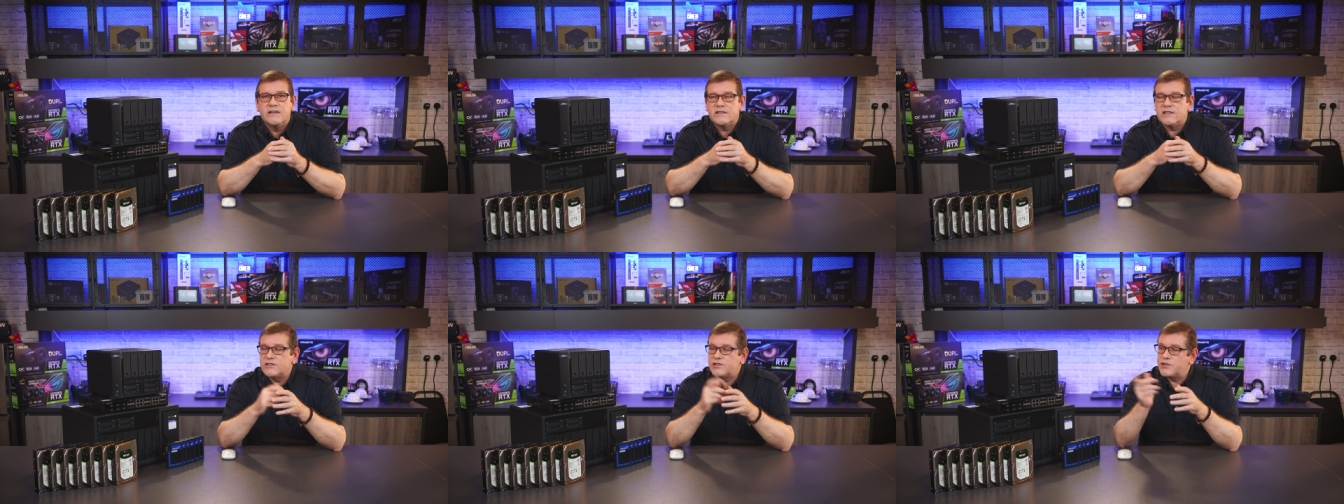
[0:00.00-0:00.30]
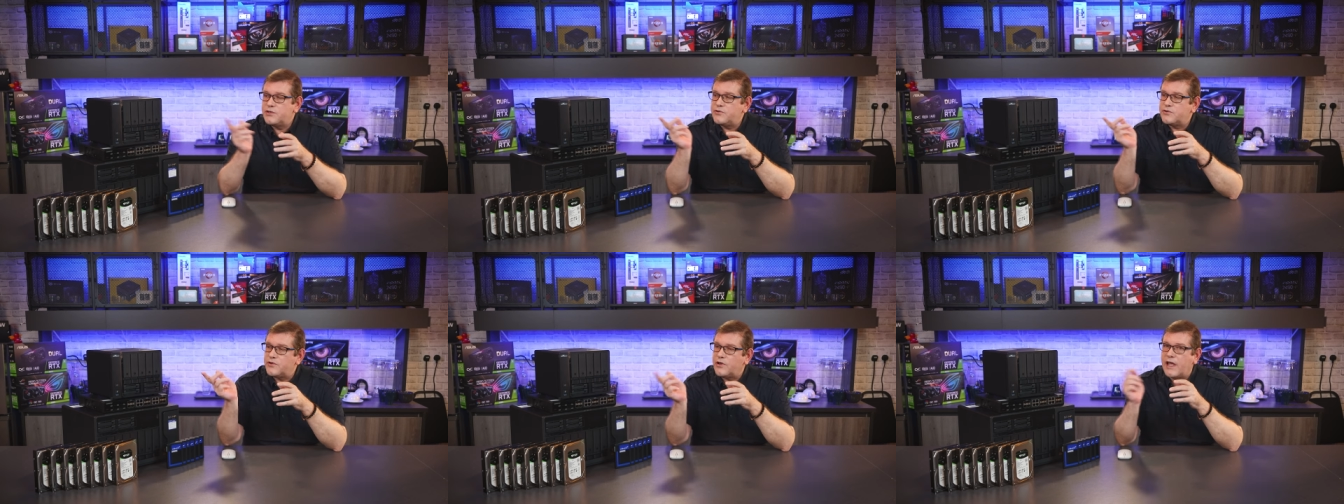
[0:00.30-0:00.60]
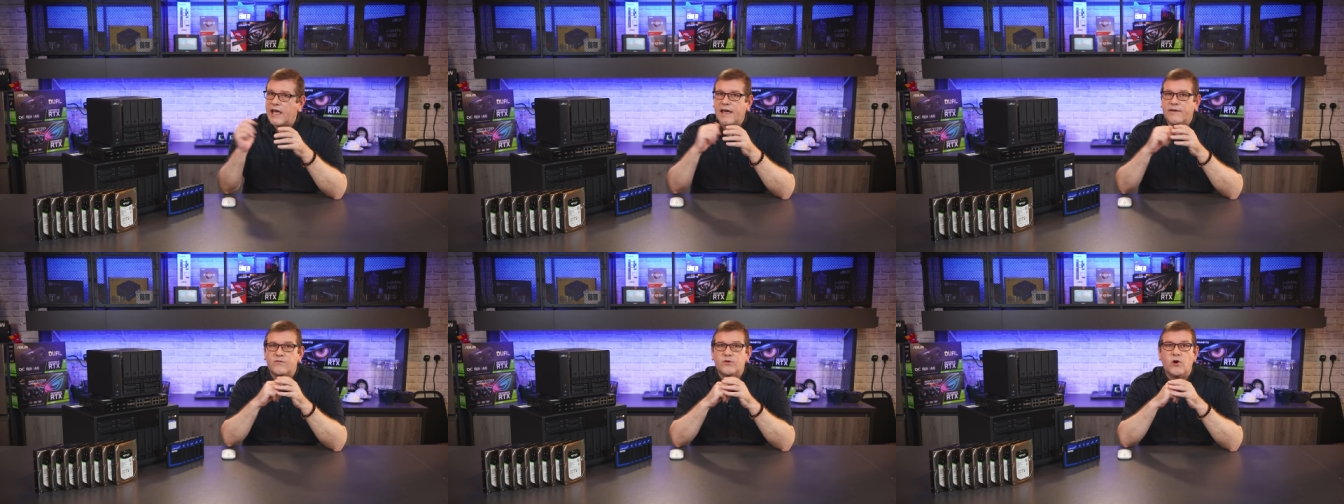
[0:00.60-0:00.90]
This unit will
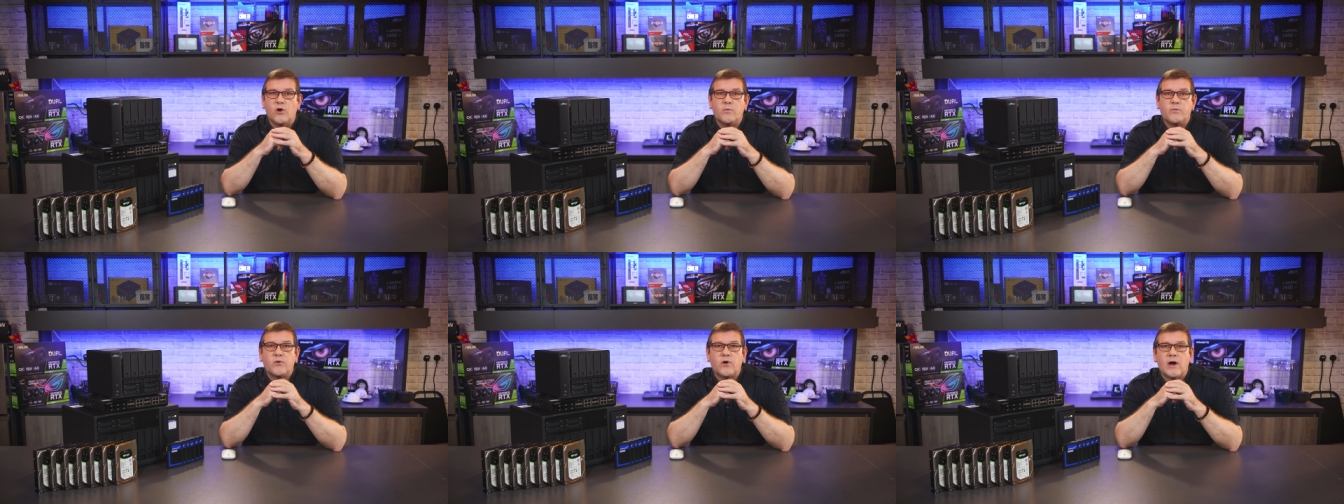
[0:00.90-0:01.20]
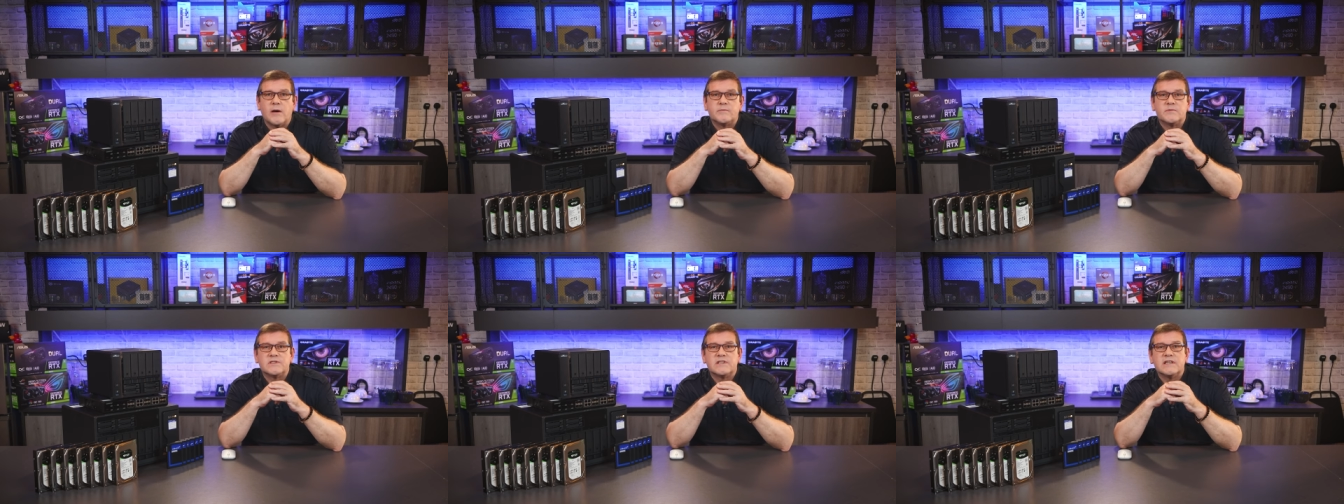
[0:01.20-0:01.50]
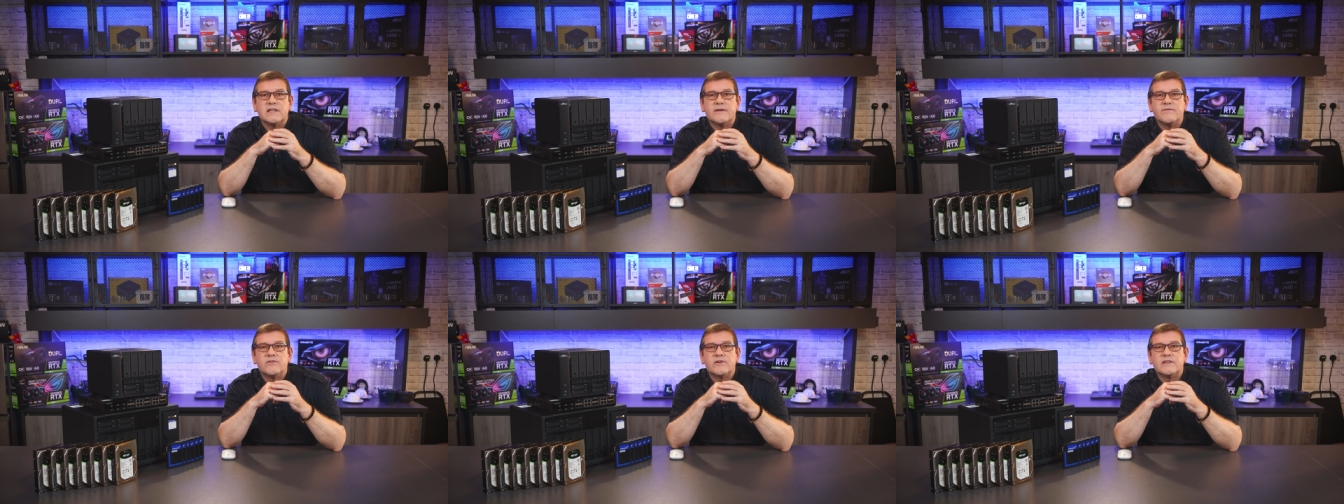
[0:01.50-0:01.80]
have no problem
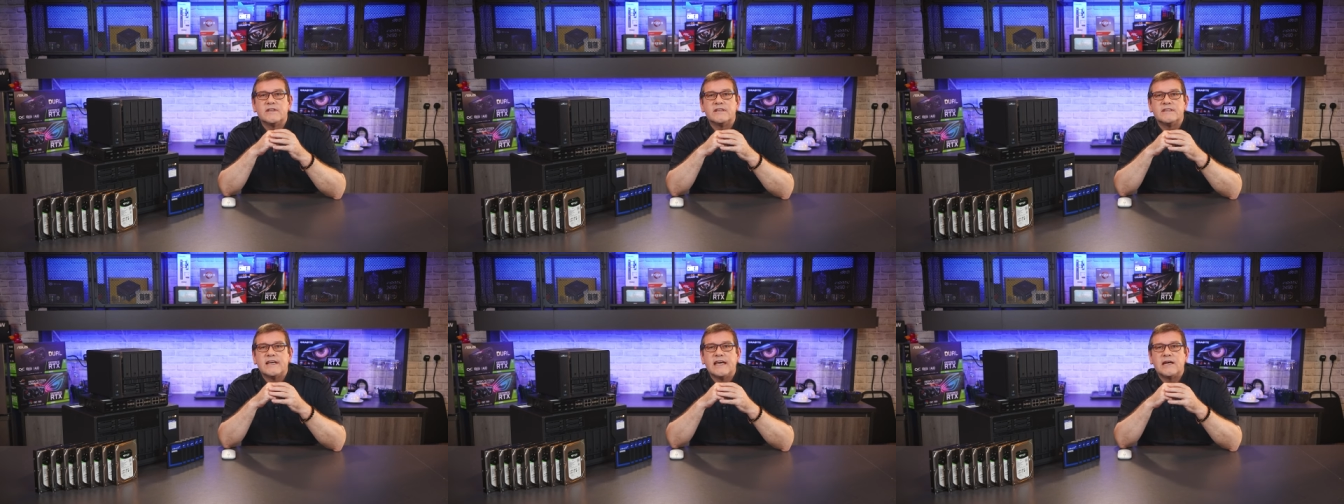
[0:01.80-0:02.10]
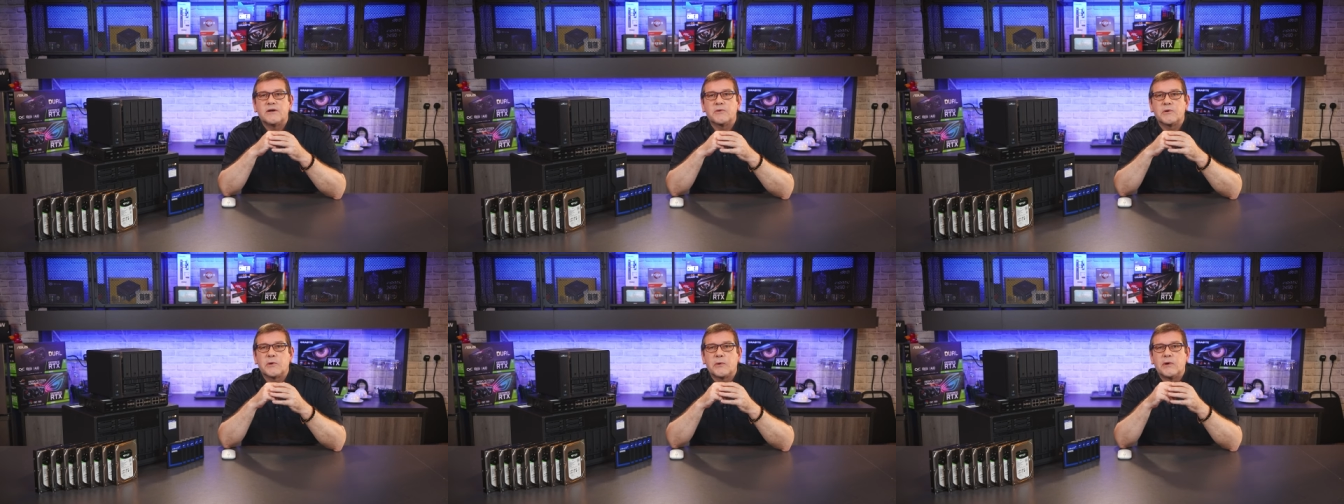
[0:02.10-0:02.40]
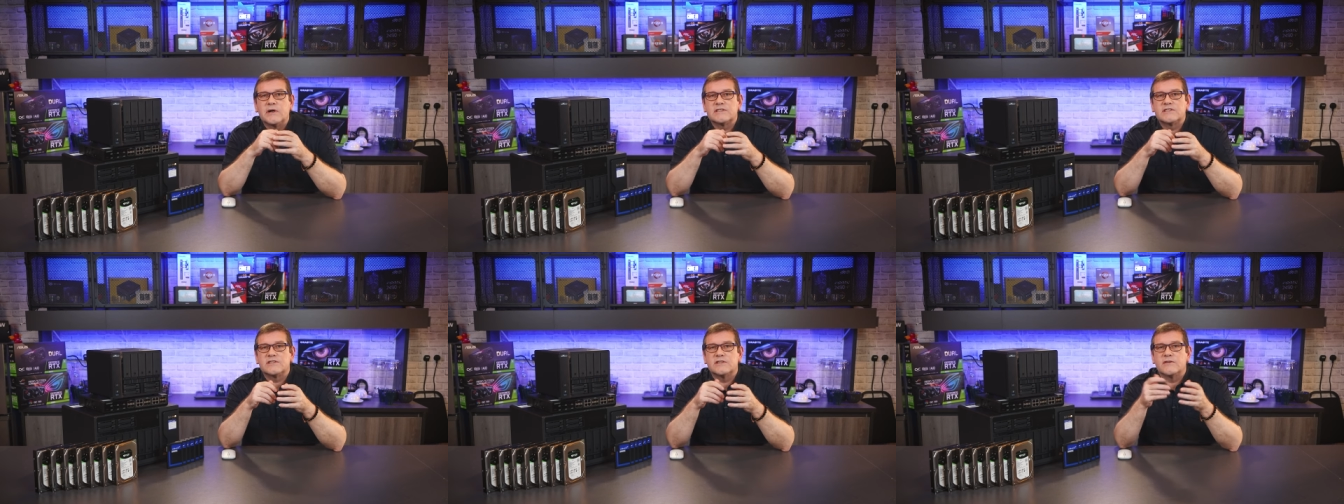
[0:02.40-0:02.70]
delivering the data
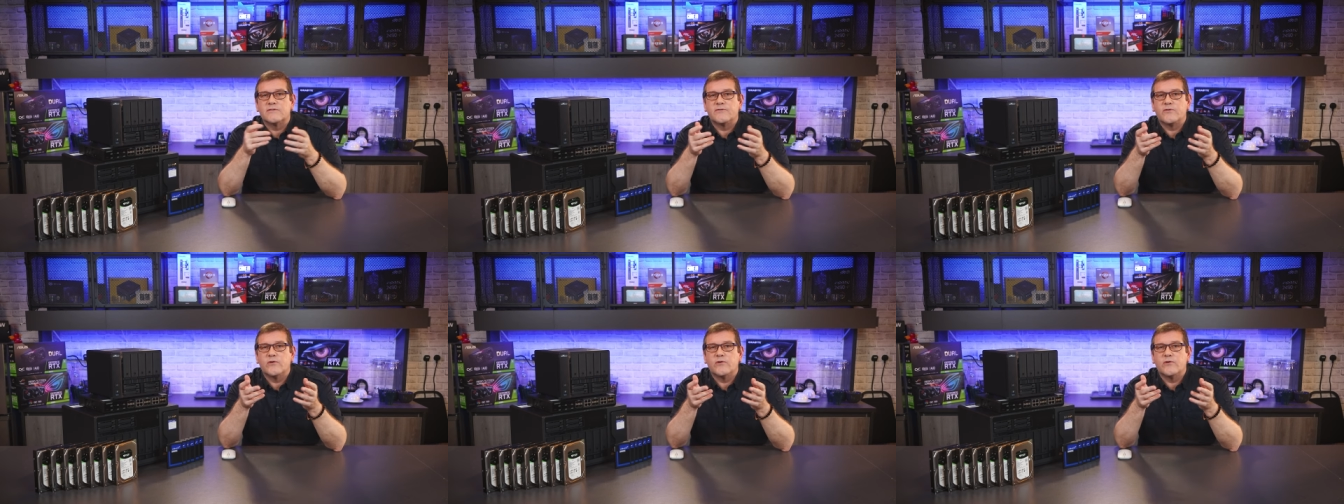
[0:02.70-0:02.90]
requests to the